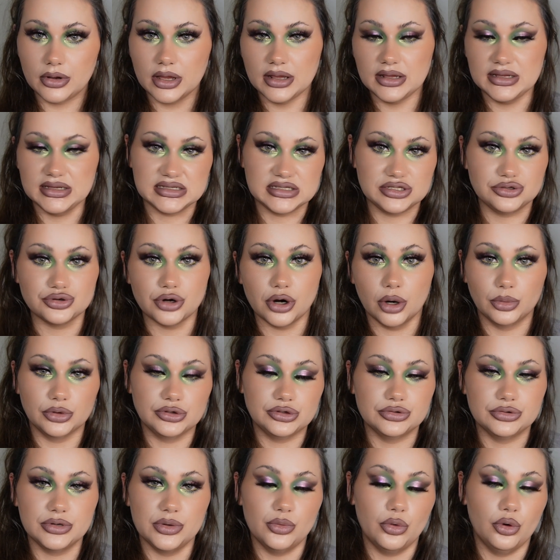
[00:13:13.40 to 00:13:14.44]
is drawn
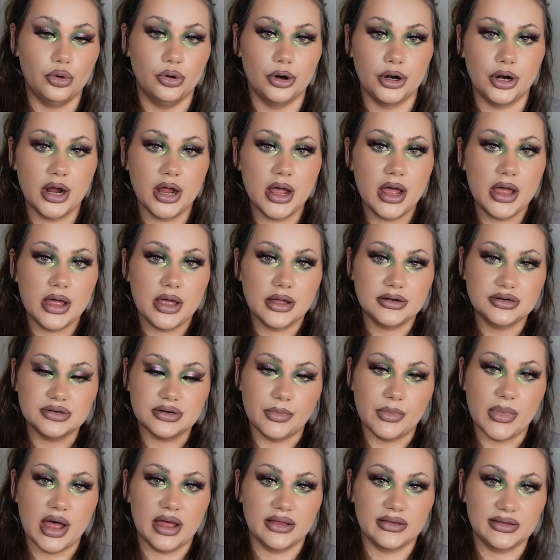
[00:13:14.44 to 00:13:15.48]
to the more
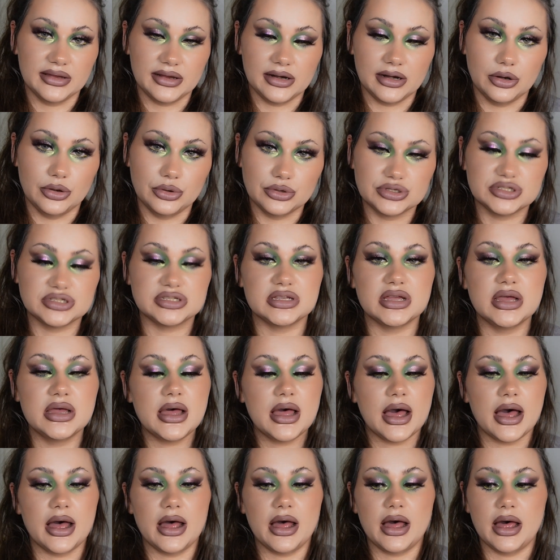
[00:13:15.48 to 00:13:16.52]
dramatic looks,
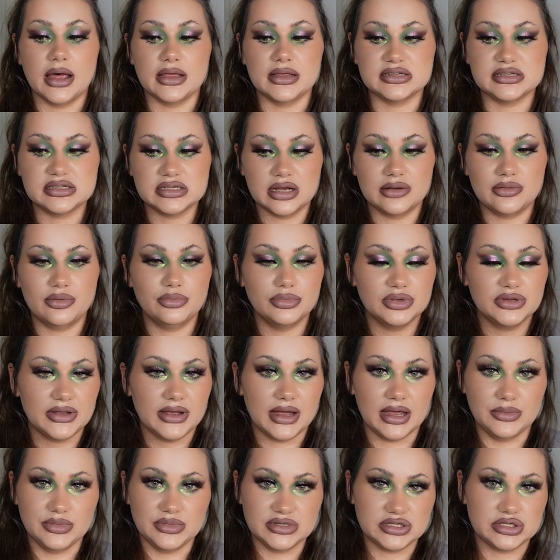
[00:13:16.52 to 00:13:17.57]
I
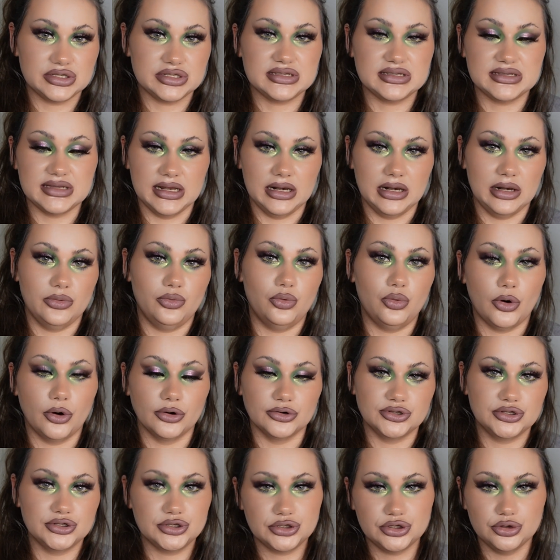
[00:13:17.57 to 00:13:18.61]
sometimes still
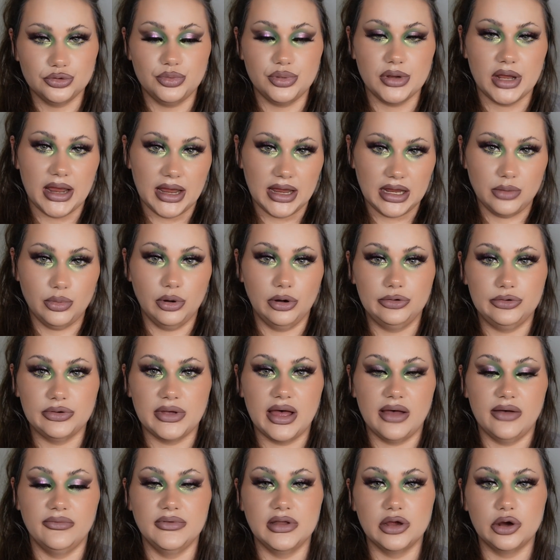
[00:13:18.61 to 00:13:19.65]
want to be able to
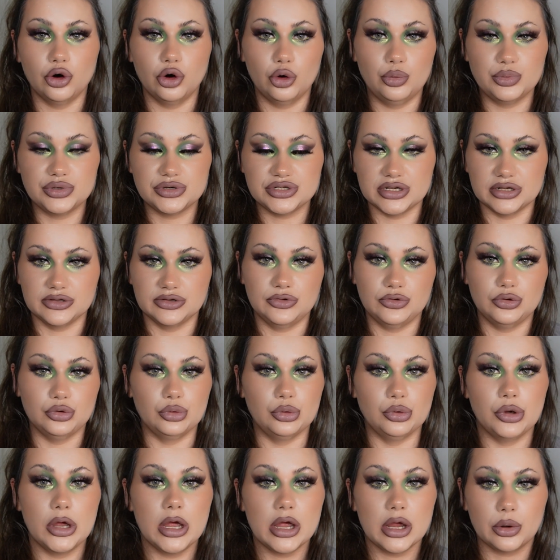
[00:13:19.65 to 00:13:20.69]
have the option
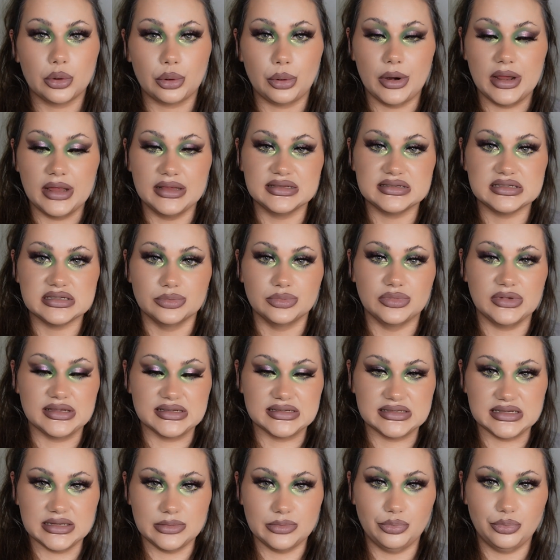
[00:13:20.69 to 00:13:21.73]
to create something
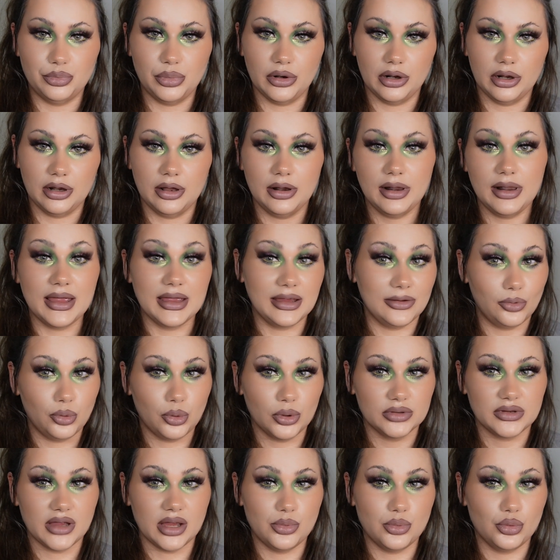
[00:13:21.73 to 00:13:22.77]
simple, like
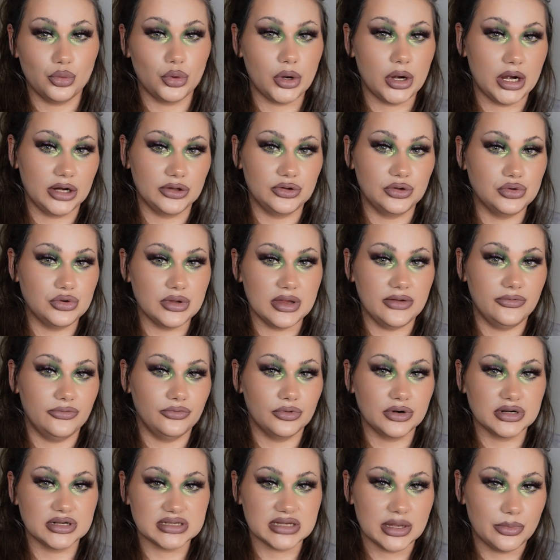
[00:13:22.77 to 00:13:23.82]
what I'm wearing today,
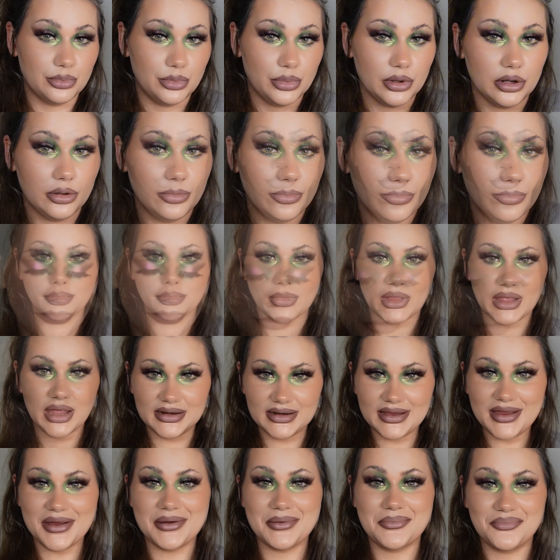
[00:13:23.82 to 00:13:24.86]
for example. And
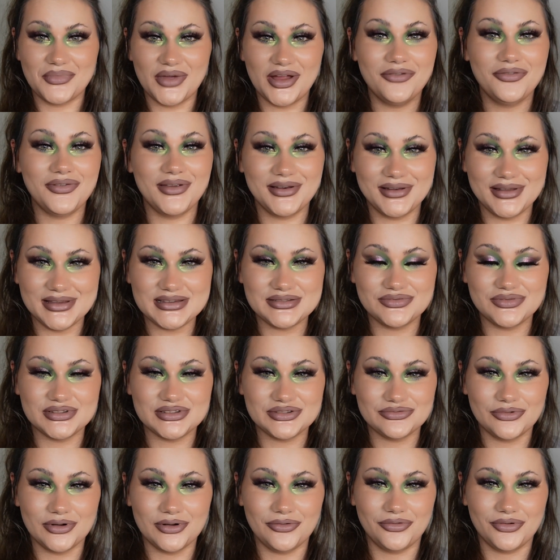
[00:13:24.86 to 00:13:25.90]
yeah, I think this was
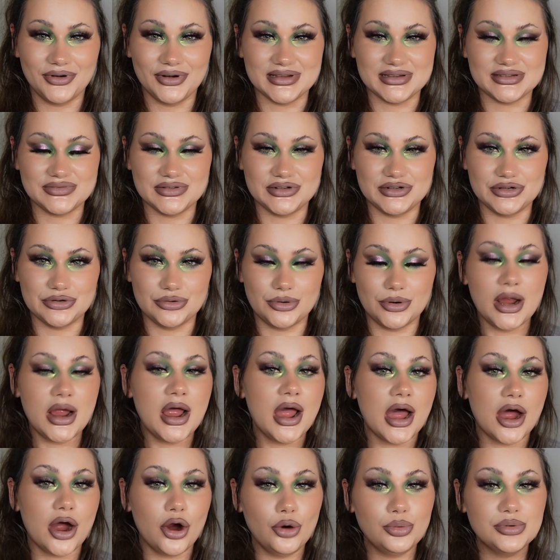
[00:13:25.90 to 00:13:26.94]
all for this video.
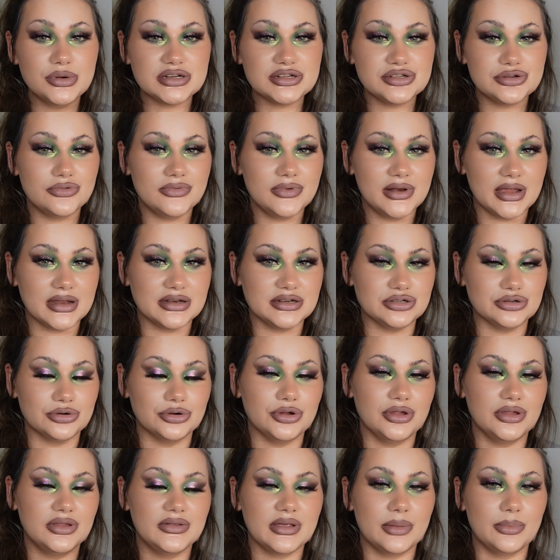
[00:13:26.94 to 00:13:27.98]
I hope that you will
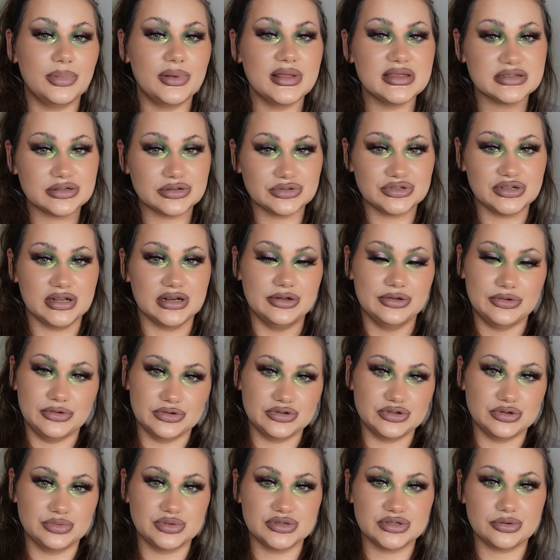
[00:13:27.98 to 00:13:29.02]
enjoy it, and please consider to
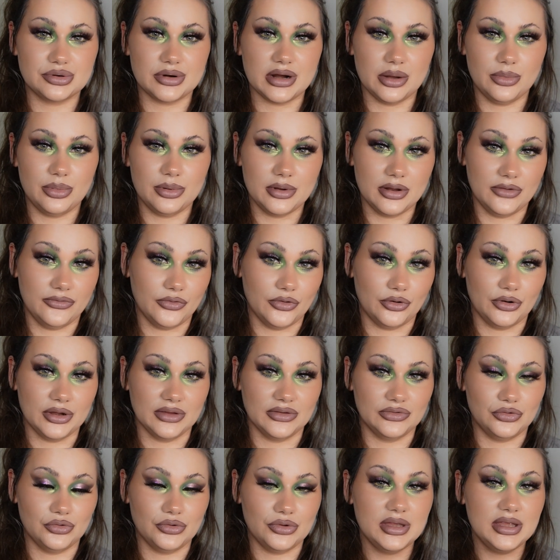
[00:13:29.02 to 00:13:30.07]
subscribe if you're
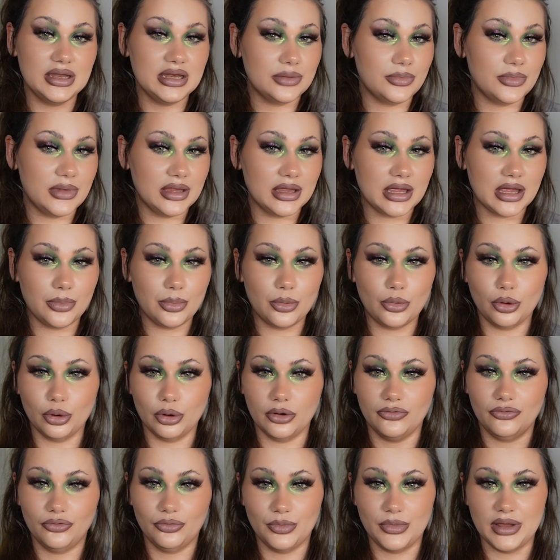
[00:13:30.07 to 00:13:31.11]
into indie makeup,
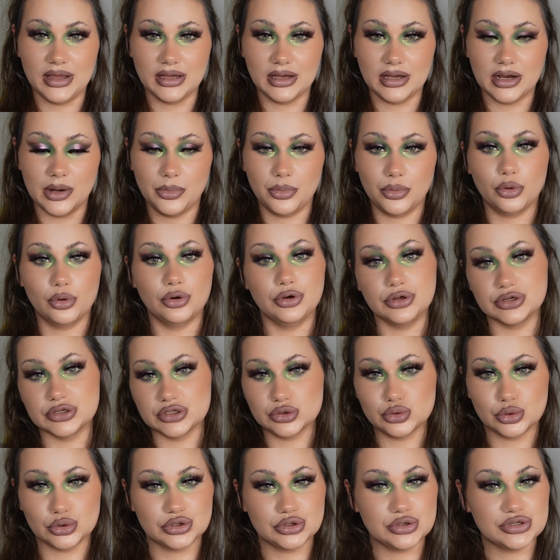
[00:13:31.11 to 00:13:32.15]
colorful makeup, or
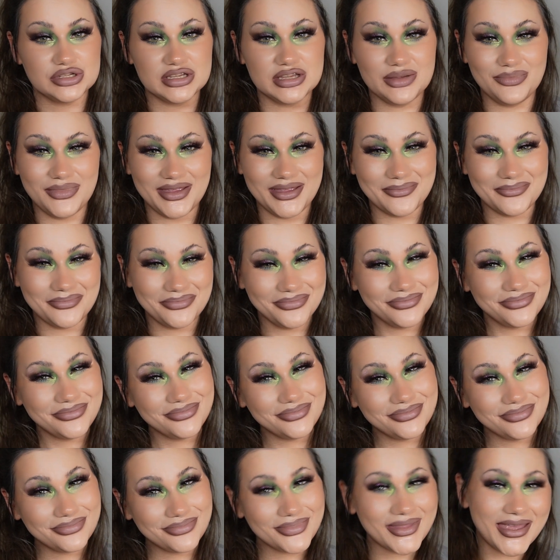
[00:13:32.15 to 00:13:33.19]
just want to see me.
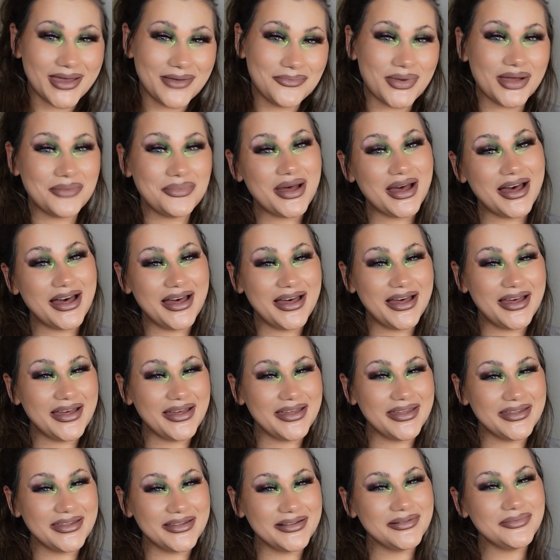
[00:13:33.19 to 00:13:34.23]
Bye
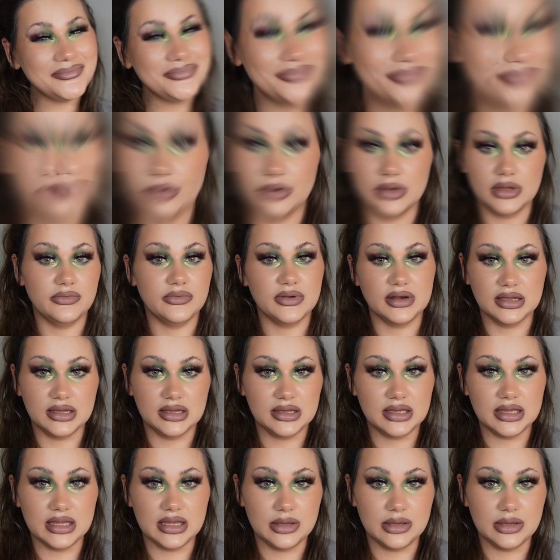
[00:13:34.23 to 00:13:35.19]
bye! Or even